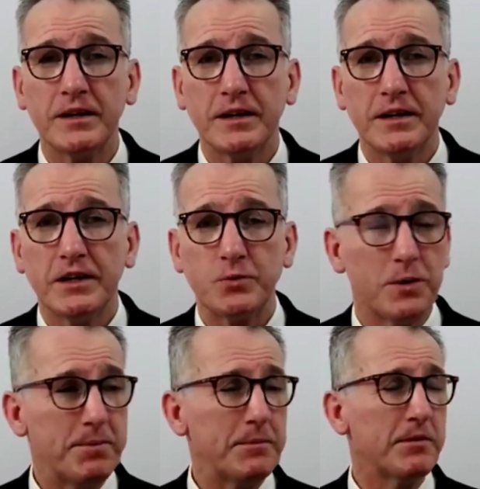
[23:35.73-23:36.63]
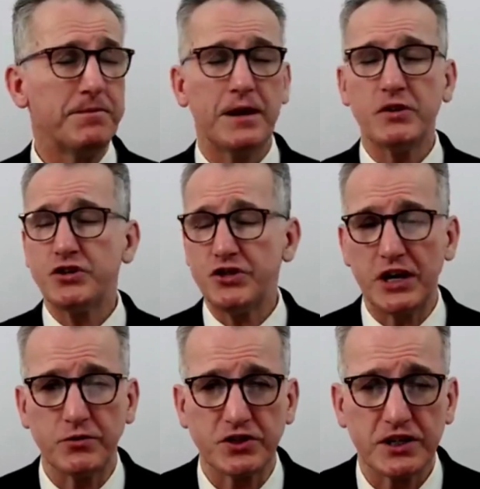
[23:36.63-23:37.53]
is when people very
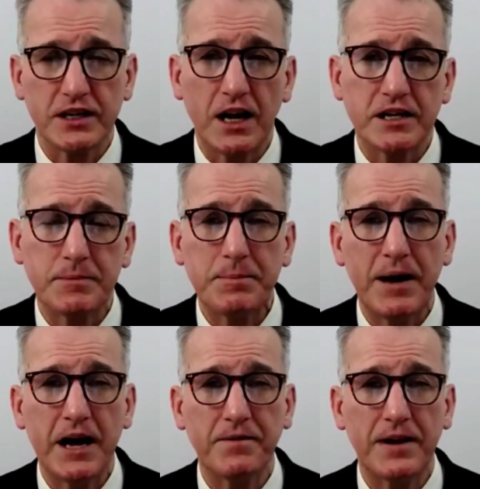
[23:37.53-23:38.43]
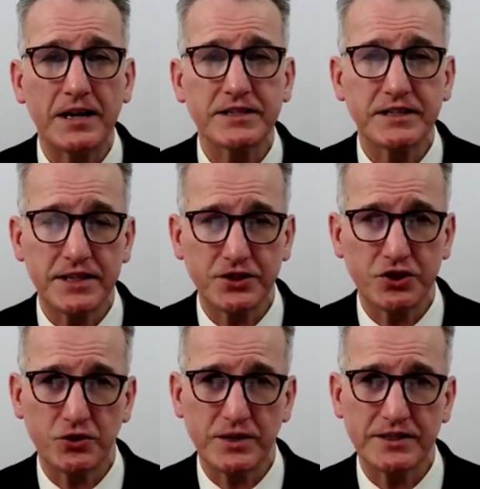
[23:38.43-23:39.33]
generously like to be part of our success
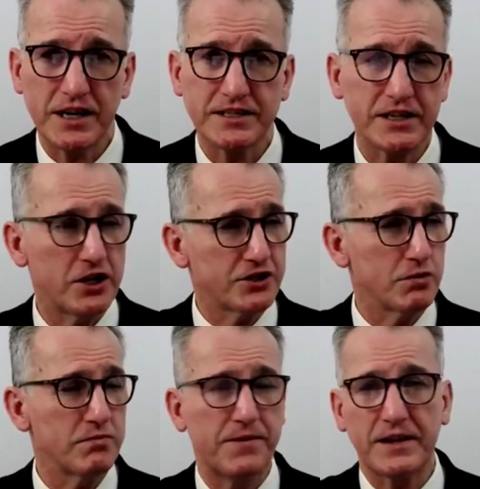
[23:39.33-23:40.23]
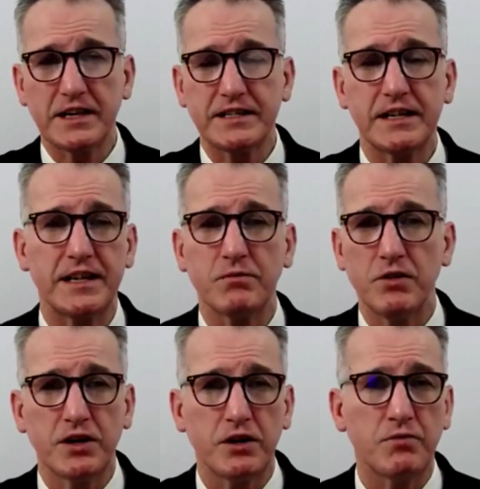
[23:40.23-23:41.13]
stories. I said, oh, terrific, let's get that
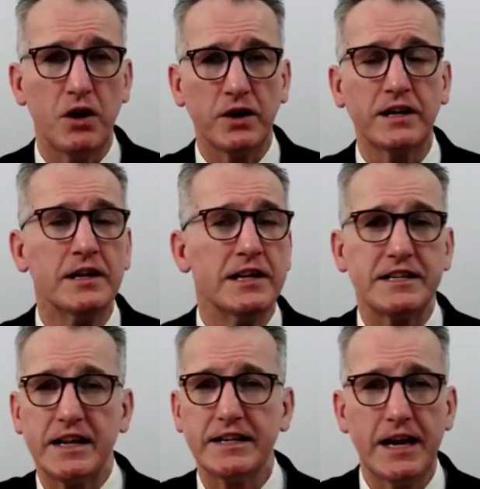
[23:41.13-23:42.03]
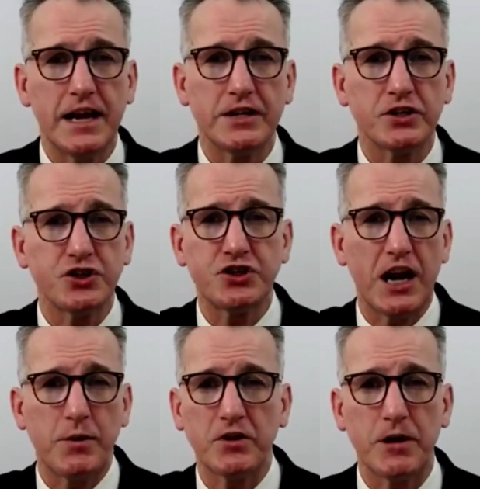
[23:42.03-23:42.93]
rocking and rolling. They say, yeah, Dr. J,
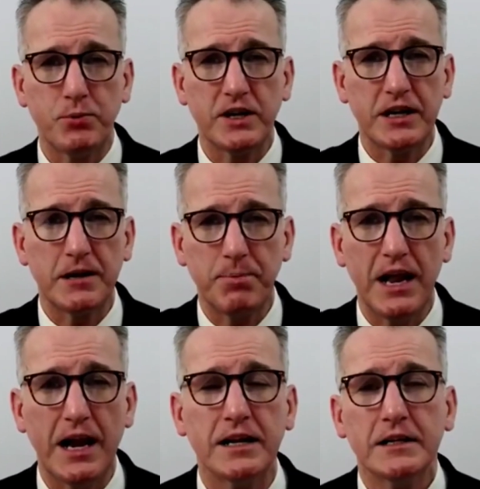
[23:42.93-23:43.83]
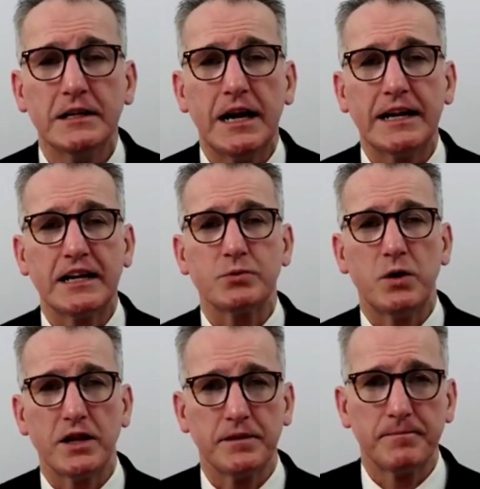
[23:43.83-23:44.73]
we're going to put it into play. And guess
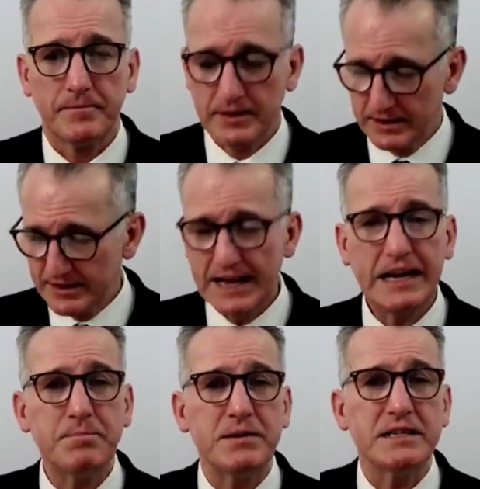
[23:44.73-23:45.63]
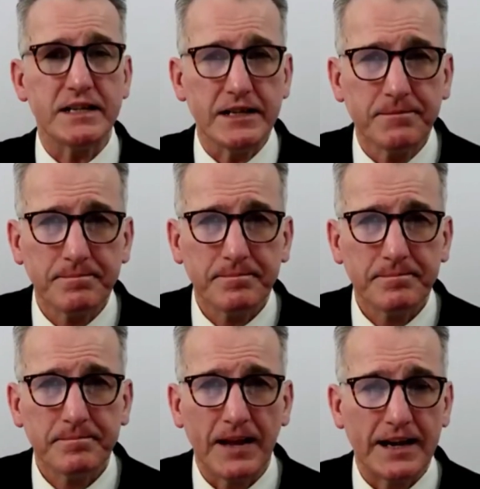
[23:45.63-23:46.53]
what? They get busy
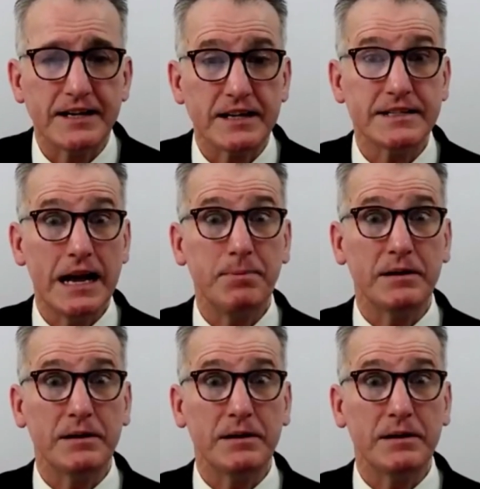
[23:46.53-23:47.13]
and it doesn't happen.